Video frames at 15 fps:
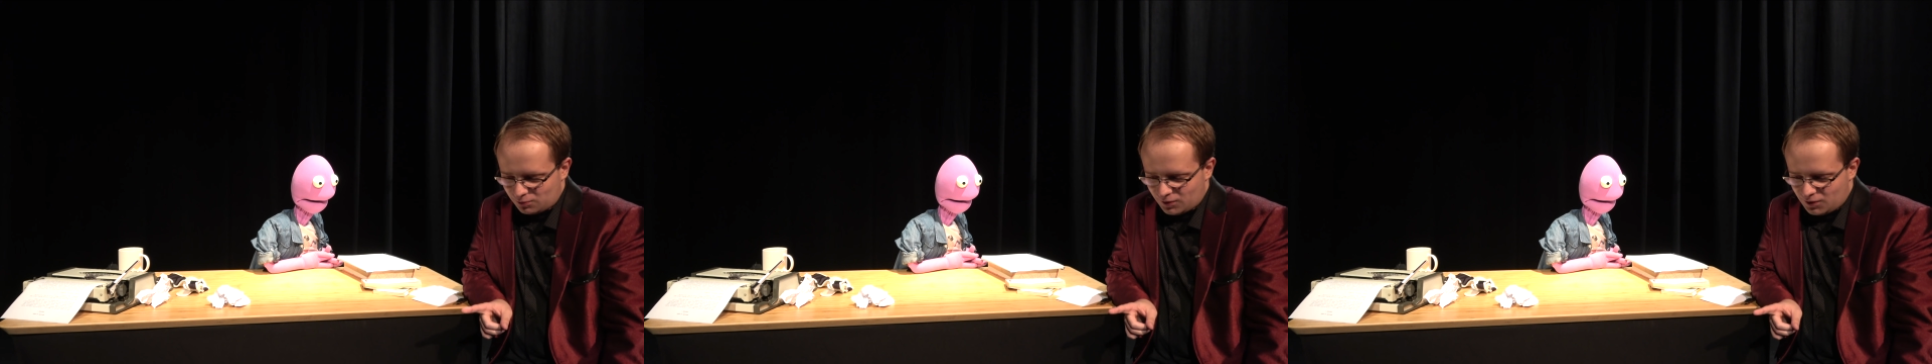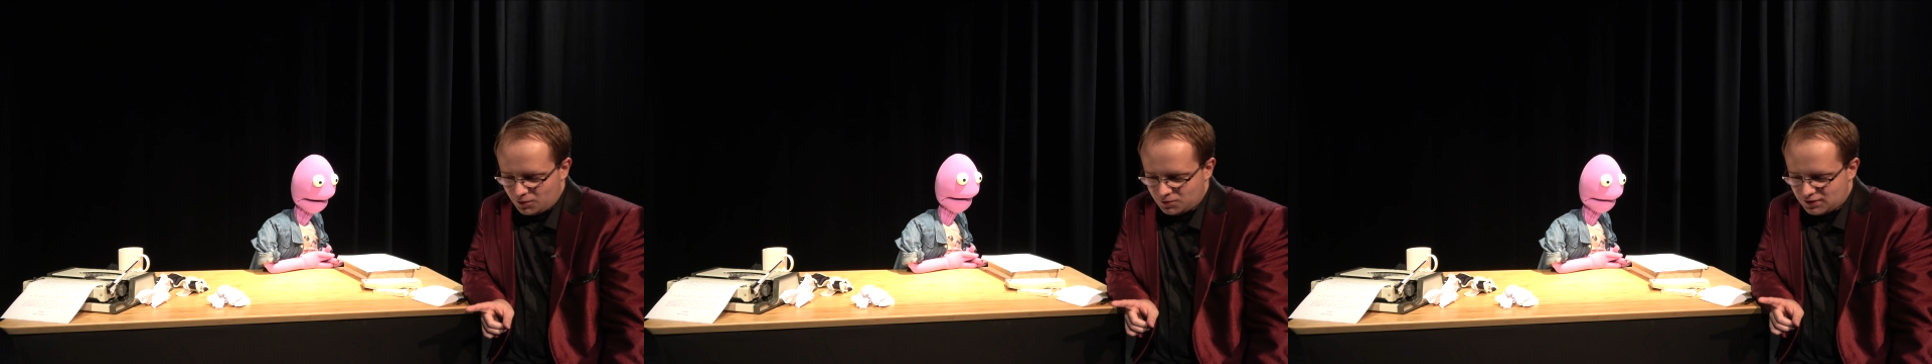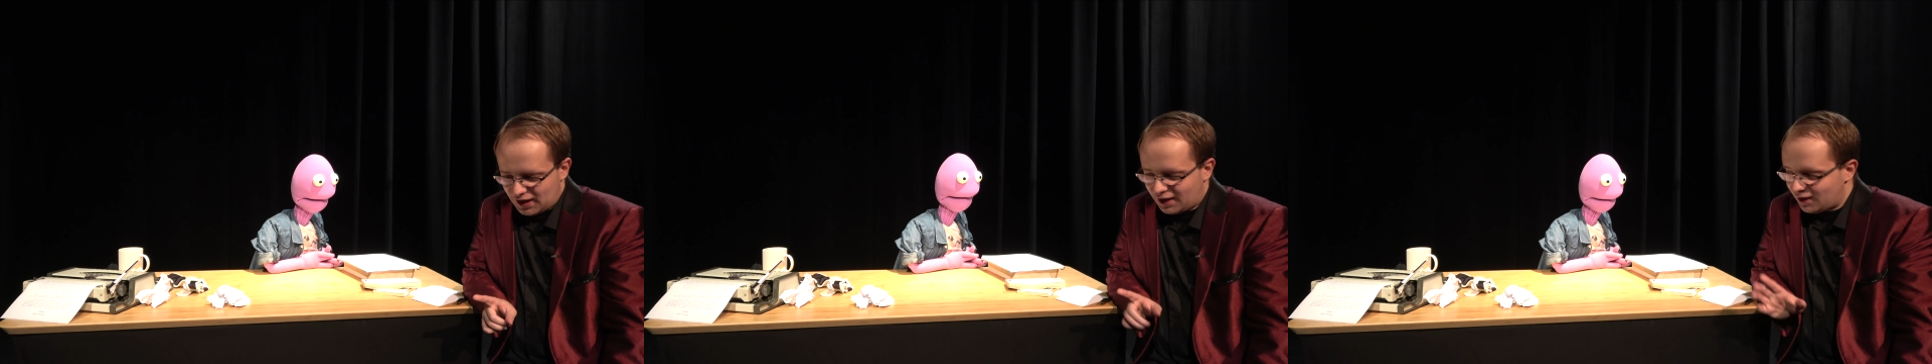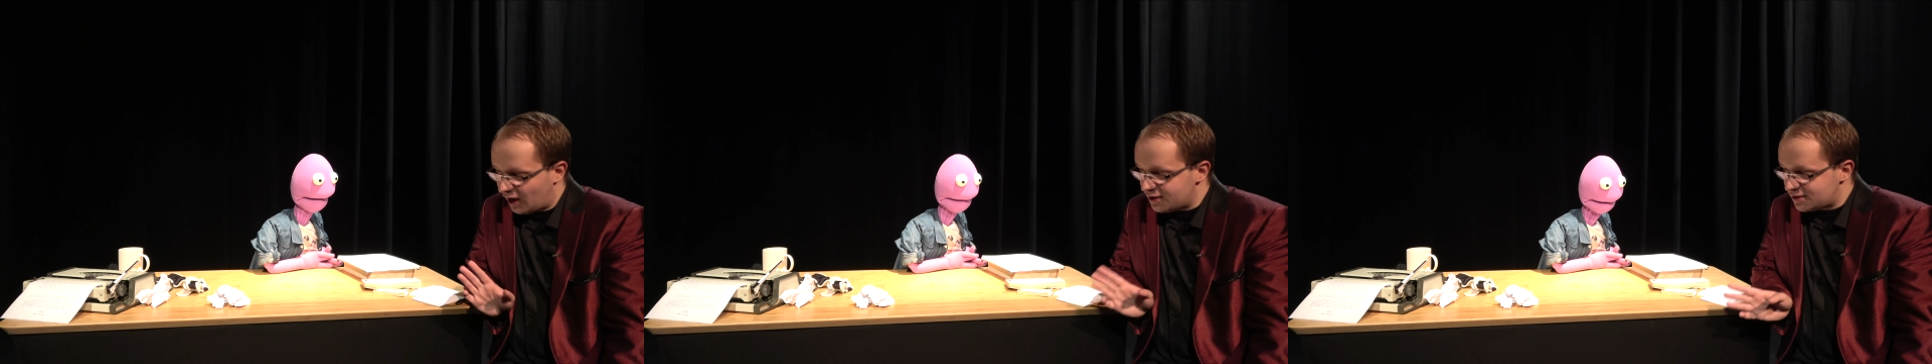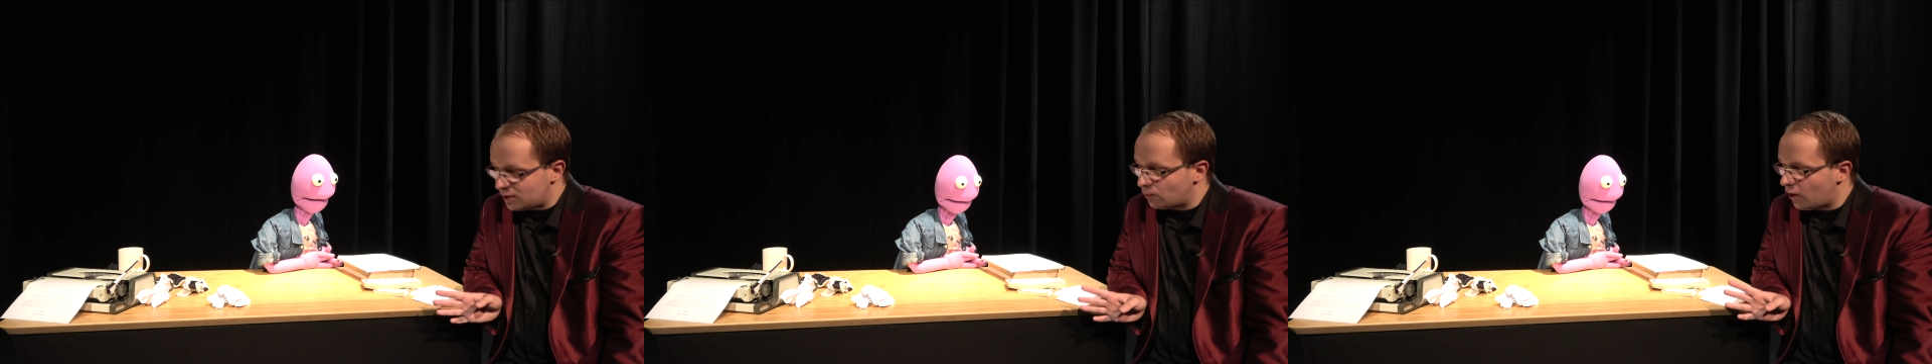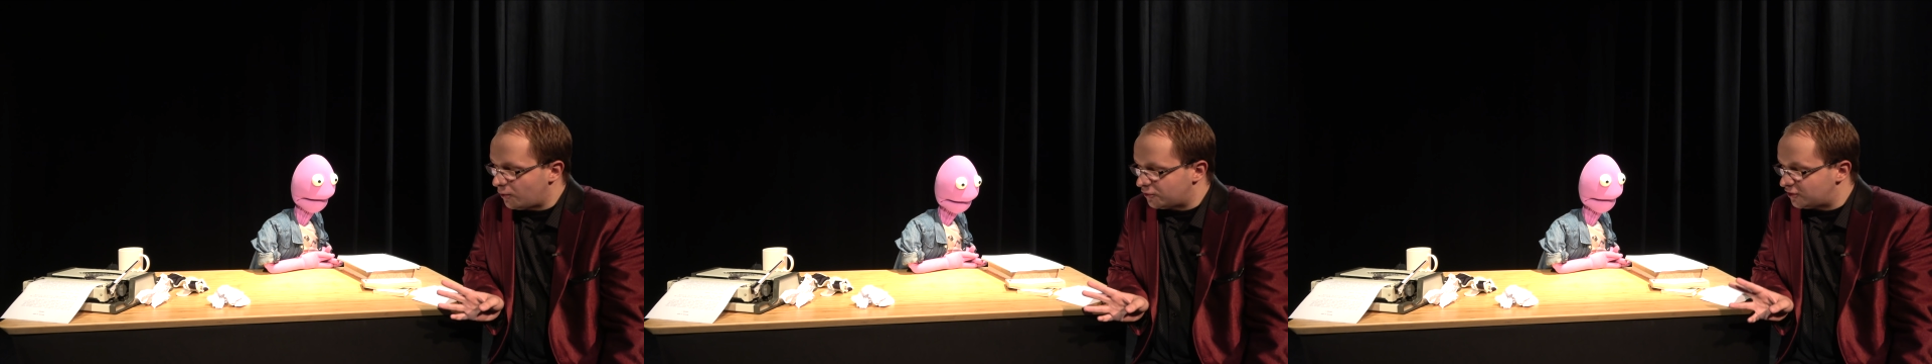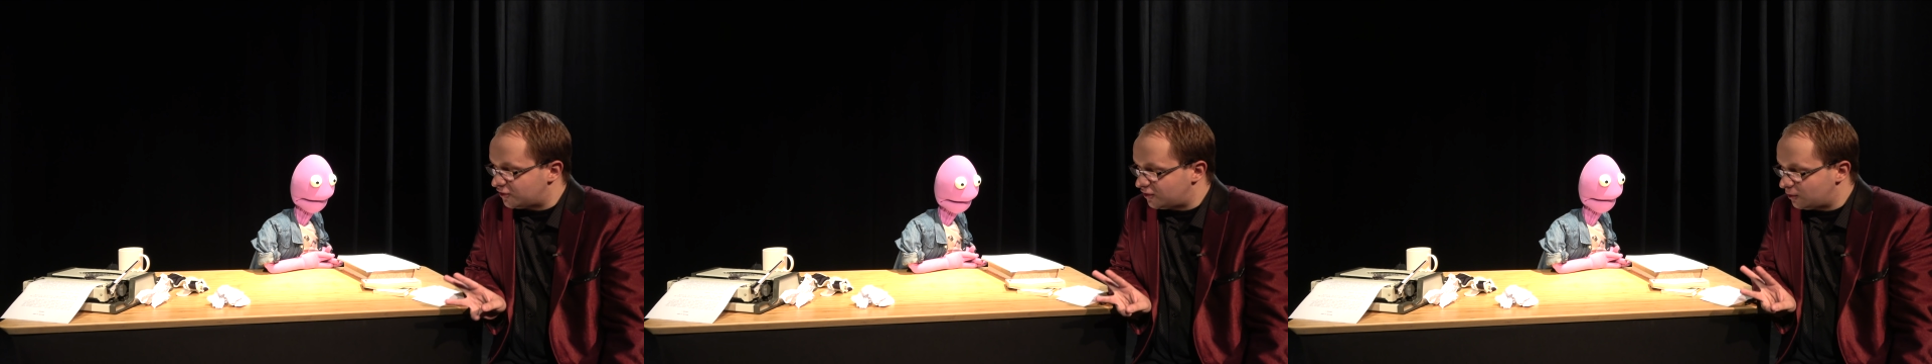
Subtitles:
Rose and Guns N' Roses,